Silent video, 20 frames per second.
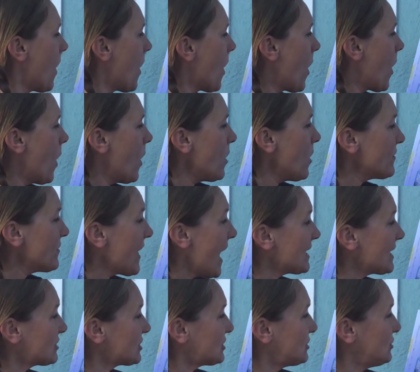All
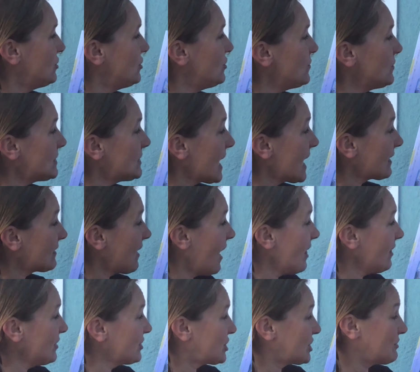that new
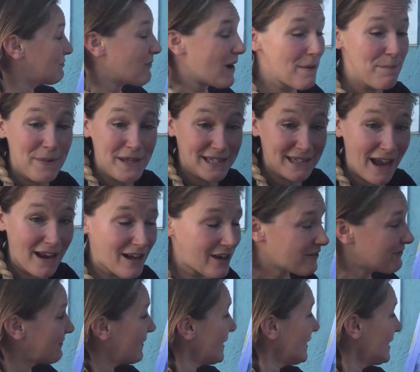technology right beside our
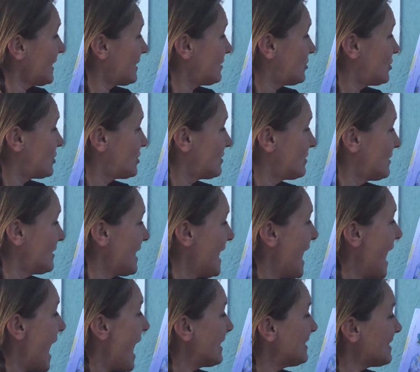village.
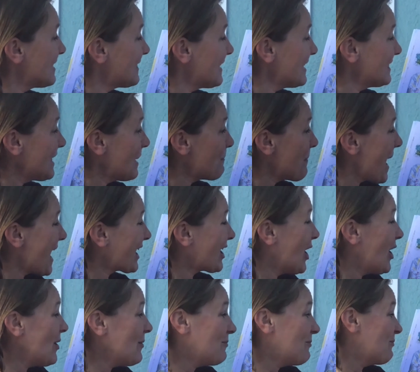And to think that back
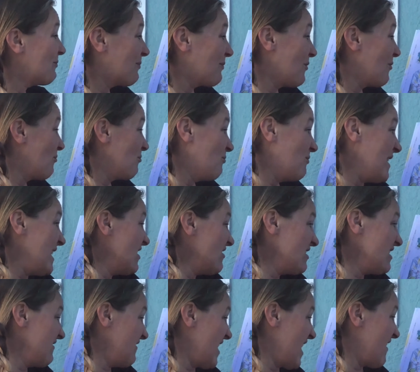home, we don't
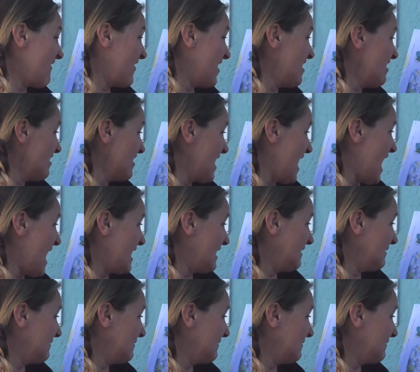even have internet.